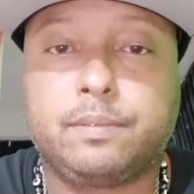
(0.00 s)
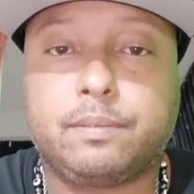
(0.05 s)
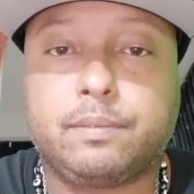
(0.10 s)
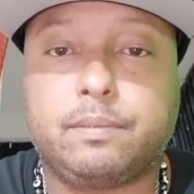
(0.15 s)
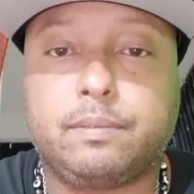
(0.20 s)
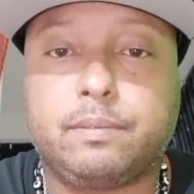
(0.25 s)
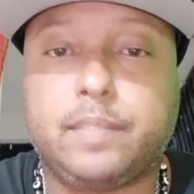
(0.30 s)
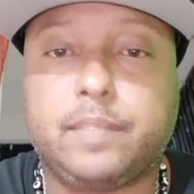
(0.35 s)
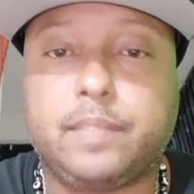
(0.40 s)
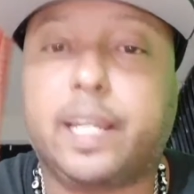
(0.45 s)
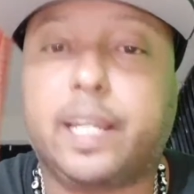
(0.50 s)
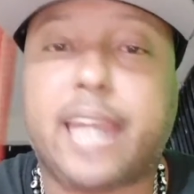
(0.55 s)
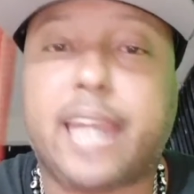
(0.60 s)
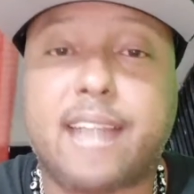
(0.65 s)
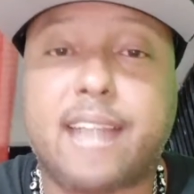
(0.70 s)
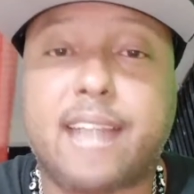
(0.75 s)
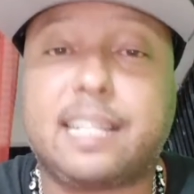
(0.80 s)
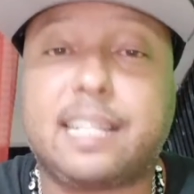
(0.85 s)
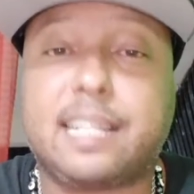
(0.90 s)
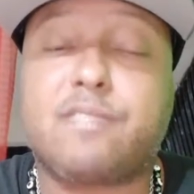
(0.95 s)
Yeah, Kaz,
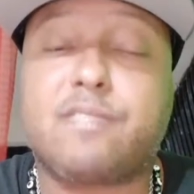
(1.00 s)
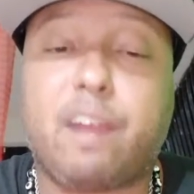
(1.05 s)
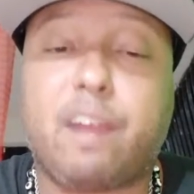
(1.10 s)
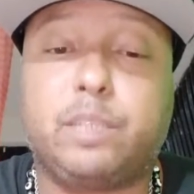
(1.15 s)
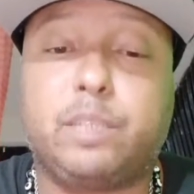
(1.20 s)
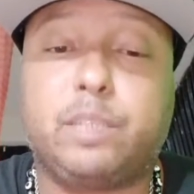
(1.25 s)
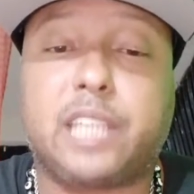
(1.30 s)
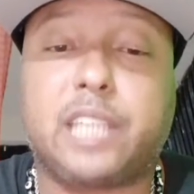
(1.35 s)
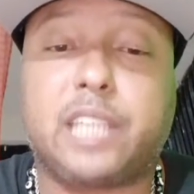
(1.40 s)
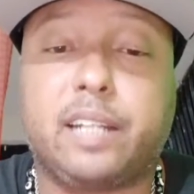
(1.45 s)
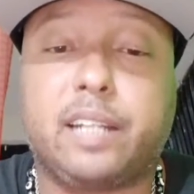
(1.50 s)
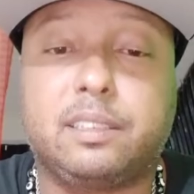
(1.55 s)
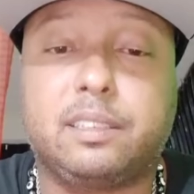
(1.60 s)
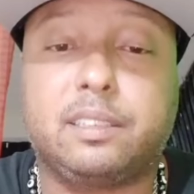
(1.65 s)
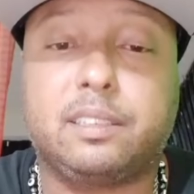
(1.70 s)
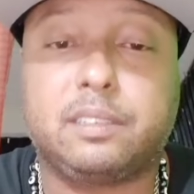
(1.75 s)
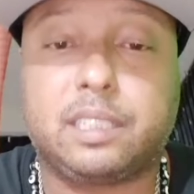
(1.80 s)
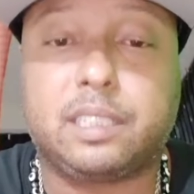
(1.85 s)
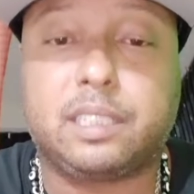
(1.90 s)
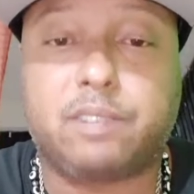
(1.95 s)
that's right with China.
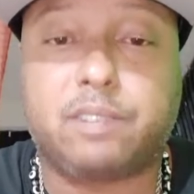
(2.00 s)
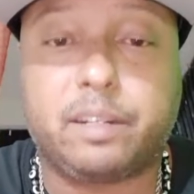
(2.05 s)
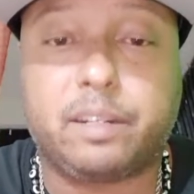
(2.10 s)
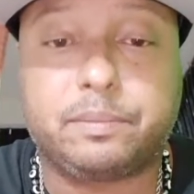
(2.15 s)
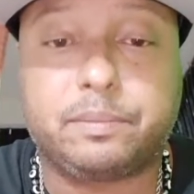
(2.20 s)
That's right.